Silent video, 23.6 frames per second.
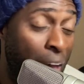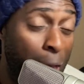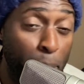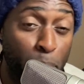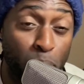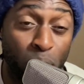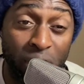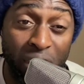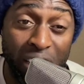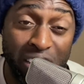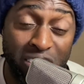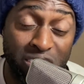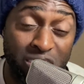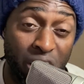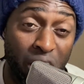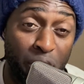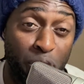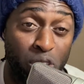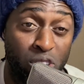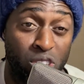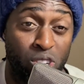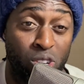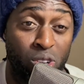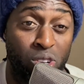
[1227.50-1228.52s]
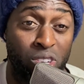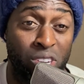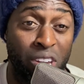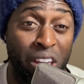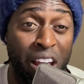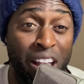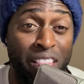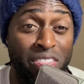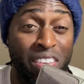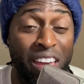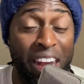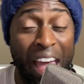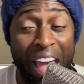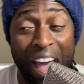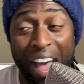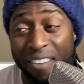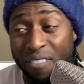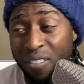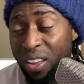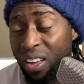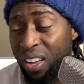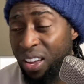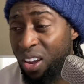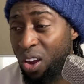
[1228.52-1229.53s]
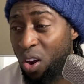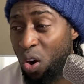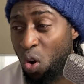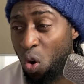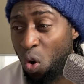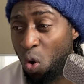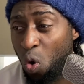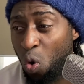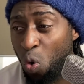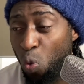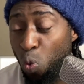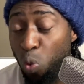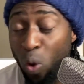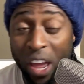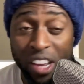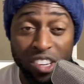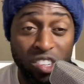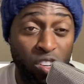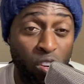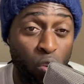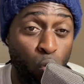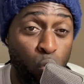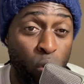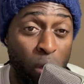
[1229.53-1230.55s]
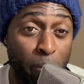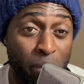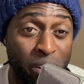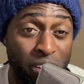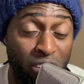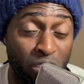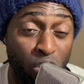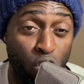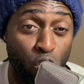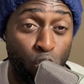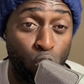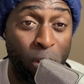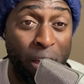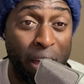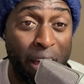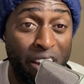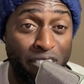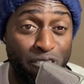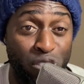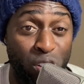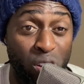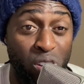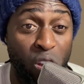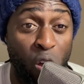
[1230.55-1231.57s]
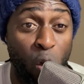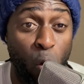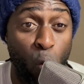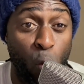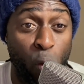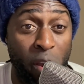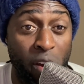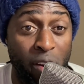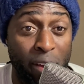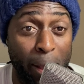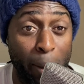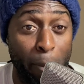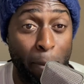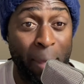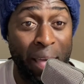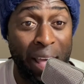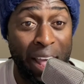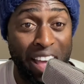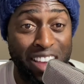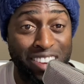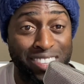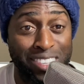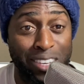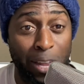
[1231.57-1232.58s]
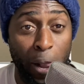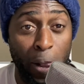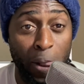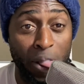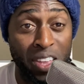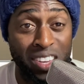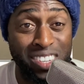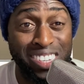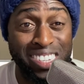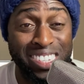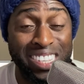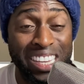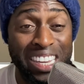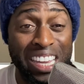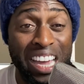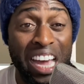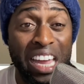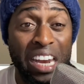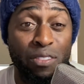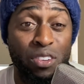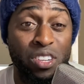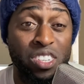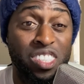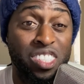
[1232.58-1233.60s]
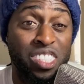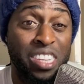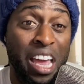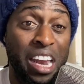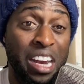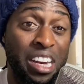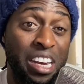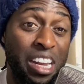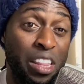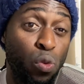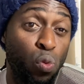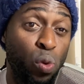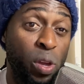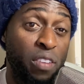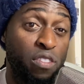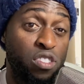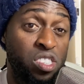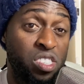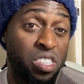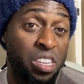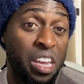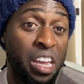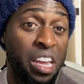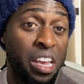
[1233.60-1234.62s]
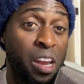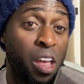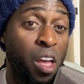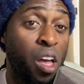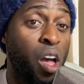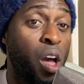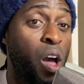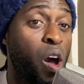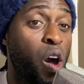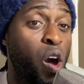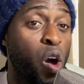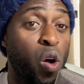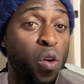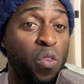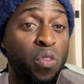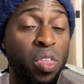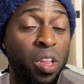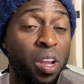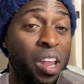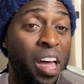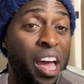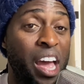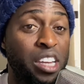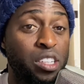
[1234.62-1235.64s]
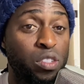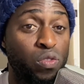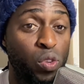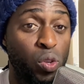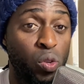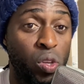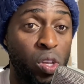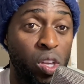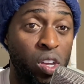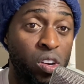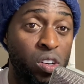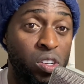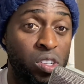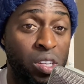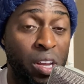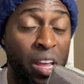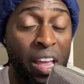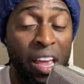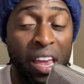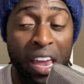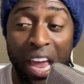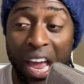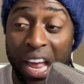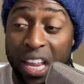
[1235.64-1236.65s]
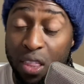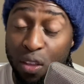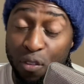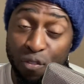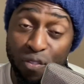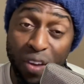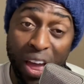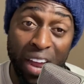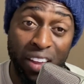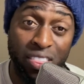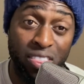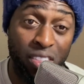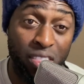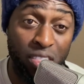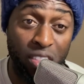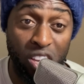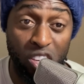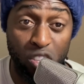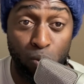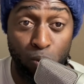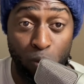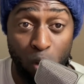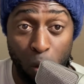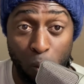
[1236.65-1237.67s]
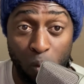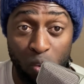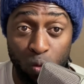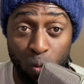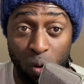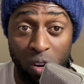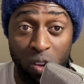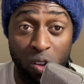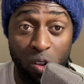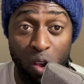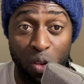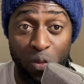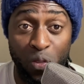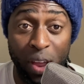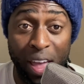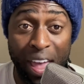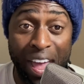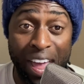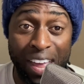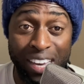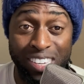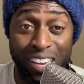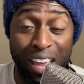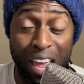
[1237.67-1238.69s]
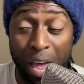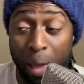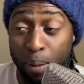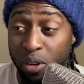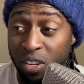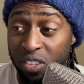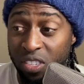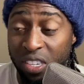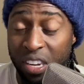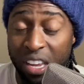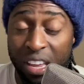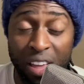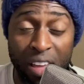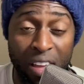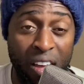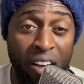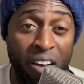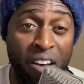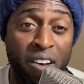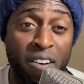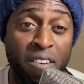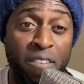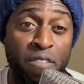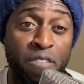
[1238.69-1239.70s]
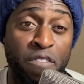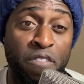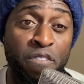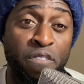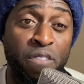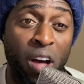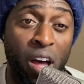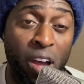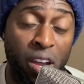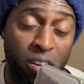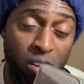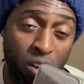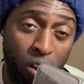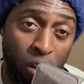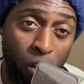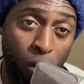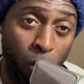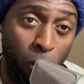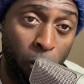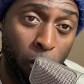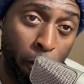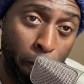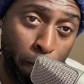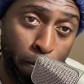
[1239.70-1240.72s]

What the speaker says: police officers that have wrestled women to the ground for not wearing masks. This is the kind of insanity that we've seen over the last few years. And the fact that these momos want to call for amnesty, fuck no.